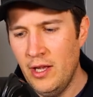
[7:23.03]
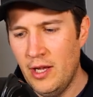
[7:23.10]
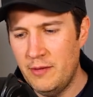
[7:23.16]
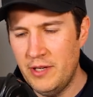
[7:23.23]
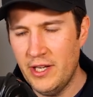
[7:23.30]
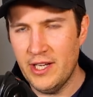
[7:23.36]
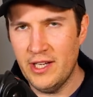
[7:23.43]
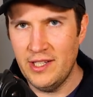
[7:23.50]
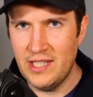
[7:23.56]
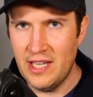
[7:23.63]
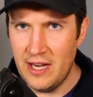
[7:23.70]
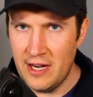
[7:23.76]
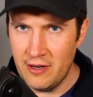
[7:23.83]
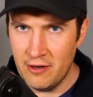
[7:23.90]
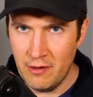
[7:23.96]
I'm not going to
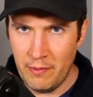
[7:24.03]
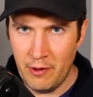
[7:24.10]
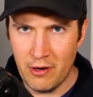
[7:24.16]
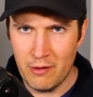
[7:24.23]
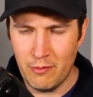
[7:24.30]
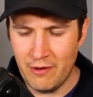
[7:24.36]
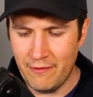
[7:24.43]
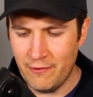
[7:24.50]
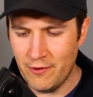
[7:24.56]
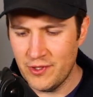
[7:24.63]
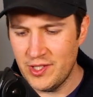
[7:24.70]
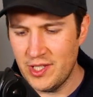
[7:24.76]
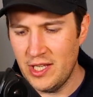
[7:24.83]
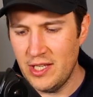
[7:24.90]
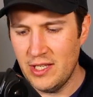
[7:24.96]
tear apart my
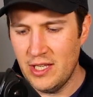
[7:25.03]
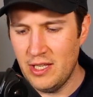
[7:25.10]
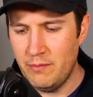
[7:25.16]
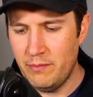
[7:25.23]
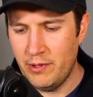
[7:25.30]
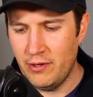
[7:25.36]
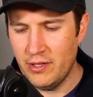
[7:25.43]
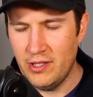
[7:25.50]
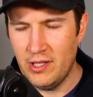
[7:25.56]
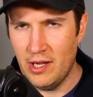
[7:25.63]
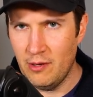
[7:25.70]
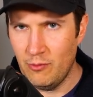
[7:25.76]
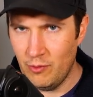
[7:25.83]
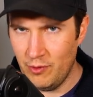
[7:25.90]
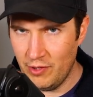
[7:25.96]
first aid kit, but
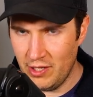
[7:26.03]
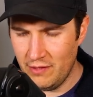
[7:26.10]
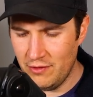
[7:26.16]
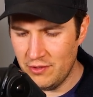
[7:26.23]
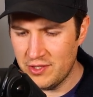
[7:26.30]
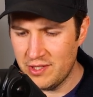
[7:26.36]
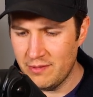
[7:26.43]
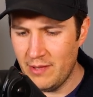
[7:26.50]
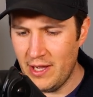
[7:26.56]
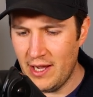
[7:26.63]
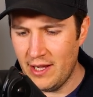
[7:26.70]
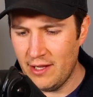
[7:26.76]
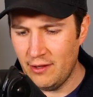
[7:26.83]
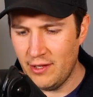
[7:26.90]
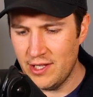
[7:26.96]
I will give you some
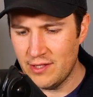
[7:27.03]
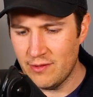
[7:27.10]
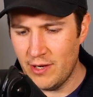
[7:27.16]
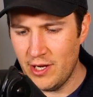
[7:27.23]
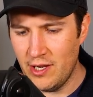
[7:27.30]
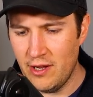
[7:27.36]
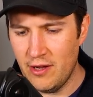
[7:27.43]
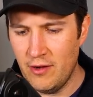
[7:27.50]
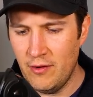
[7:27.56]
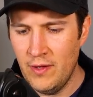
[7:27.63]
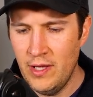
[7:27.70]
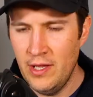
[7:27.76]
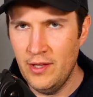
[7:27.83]
highlights right now.